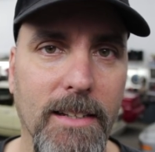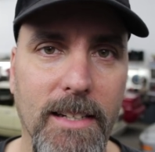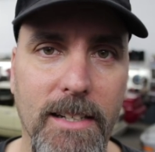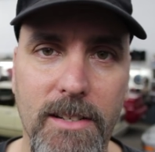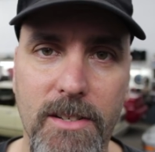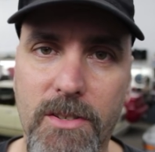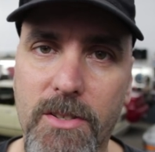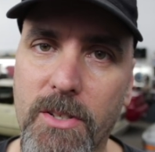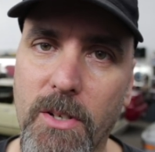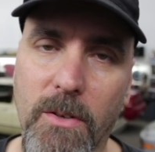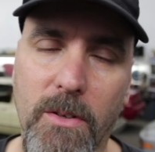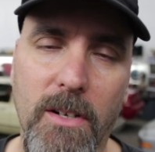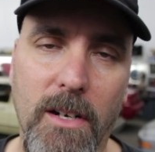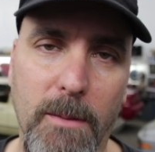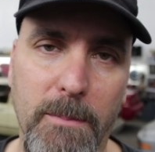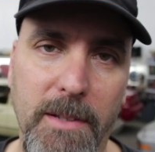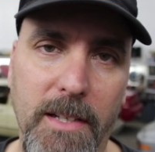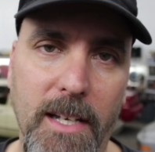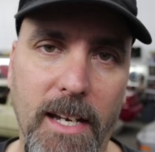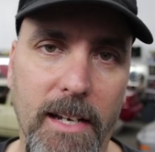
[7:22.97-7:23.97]
that it is so
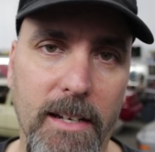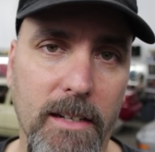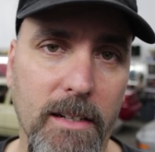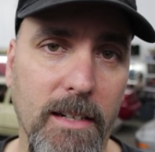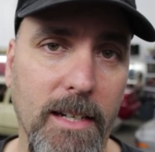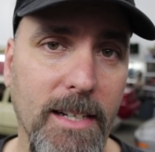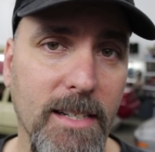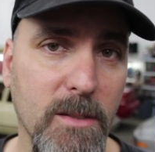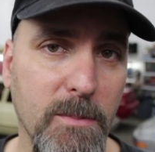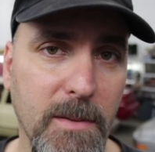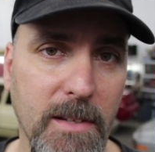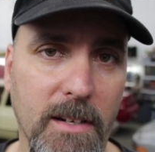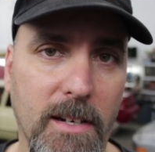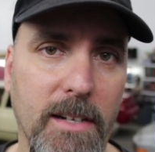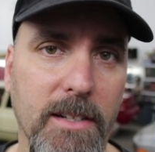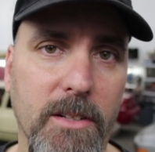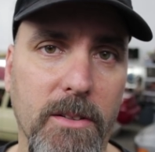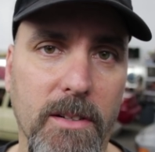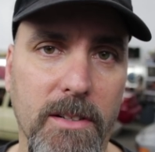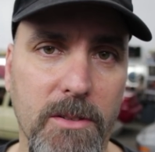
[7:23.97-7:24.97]
complicated it's
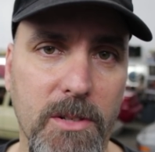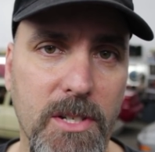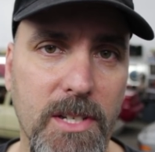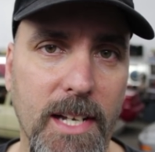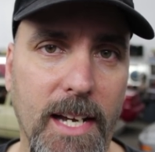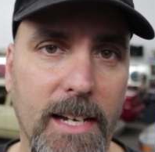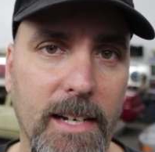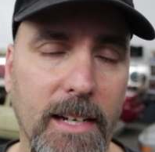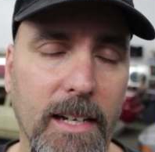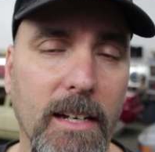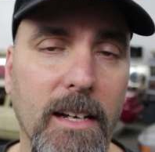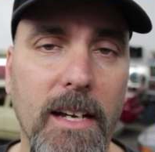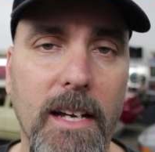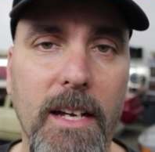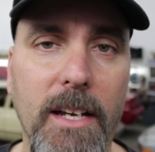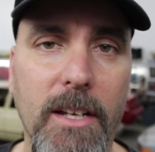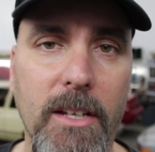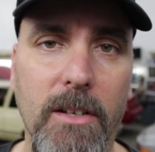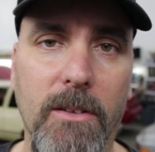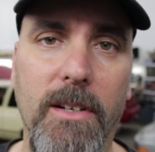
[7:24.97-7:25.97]
beyond your understanding,
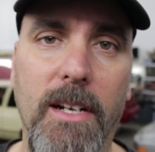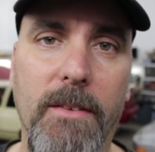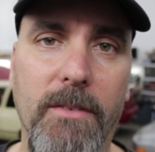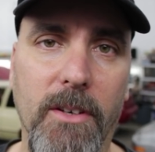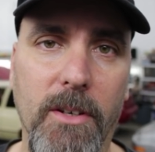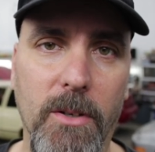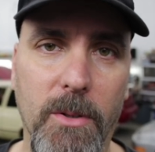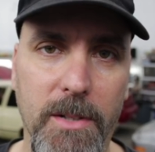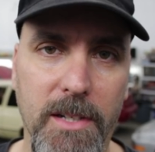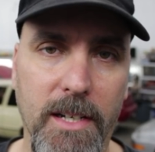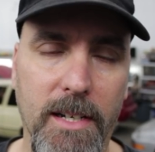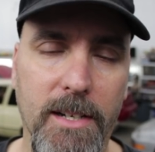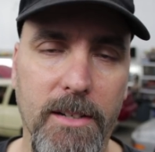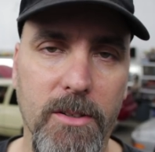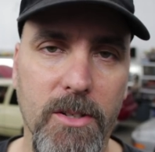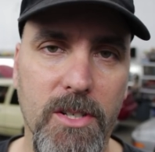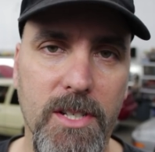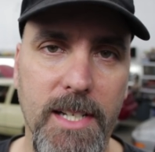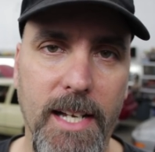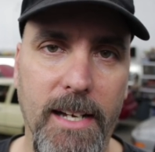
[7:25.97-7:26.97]
you're never going to
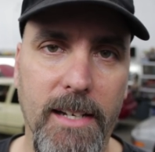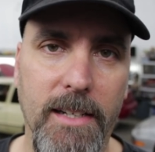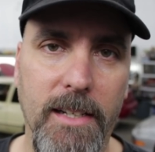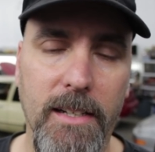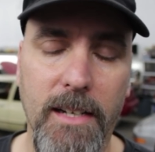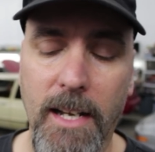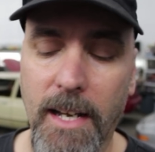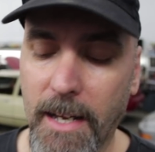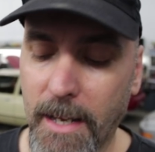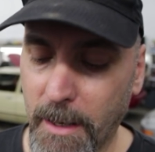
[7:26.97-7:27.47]
understand it.